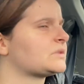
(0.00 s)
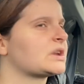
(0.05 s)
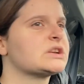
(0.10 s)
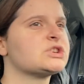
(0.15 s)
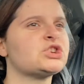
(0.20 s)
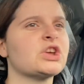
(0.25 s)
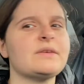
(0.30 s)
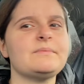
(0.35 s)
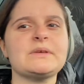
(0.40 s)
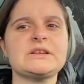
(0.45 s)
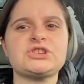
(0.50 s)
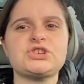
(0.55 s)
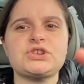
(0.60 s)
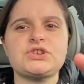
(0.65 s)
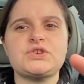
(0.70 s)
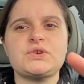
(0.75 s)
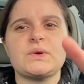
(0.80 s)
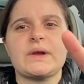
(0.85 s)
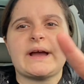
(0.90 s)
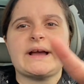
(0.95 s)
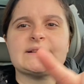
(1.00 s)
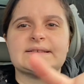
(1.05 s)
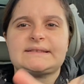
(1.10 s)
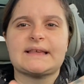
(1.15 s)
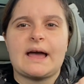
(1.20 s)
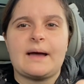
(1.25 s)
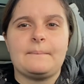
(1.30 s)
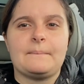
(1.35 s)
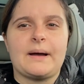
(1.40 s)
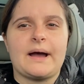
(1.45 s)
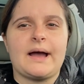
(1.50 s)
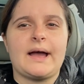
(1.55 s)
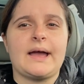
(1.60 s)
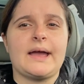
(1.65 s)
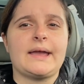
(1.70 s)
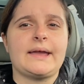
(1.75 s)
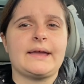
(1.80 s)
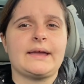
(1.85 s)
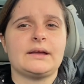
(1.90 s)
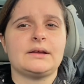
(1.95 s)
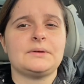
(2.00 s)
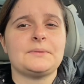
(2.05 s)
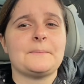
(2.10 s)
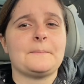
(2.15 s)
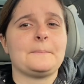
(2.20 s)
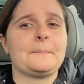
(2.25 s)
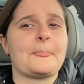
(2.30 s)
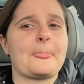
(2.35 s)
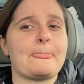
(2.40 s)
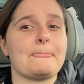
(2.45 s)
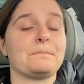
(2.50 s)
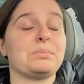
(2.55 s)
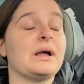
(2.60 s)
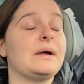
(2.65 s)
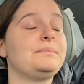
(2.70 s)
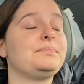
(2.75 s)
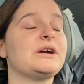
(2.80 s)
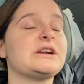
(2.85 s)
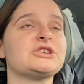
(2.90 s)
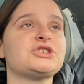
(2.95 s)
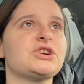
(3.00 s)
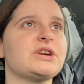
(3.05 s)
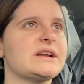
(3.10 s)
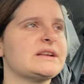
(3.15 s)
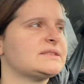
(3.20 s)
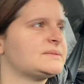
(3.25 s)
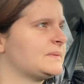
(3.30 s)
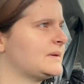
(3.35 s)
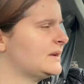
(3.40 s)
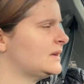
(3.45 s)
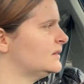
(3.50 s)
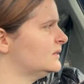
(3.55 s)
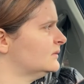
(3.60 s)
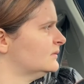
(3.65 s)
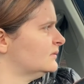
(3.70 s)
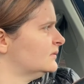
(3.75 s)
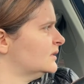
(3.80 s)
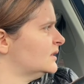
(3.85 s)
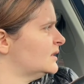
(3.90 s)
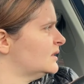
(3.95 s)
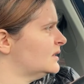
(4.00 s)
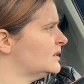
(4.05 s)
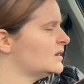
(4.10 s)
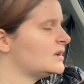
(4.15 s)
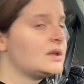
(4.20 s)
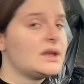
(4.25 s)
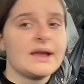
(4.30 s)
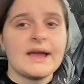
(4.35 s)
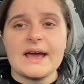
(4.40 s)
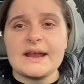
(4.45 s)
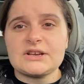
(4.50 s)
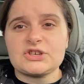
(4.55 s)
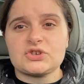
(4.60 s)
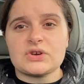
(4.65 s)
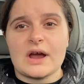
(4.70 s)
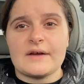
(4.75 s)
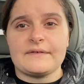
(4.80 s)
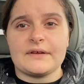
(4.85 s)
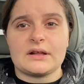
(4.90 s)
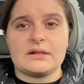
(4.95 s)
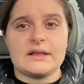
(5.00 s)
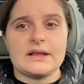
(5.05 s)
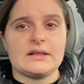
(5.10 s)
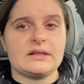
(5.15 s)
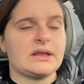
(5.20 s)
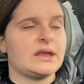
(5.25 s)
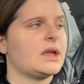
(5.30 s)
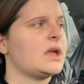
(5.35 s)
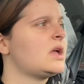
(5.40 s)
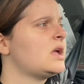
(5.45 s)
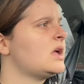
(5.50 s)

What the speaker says: So I mentioned to you guys that my blood pressure has been catastrophic lately.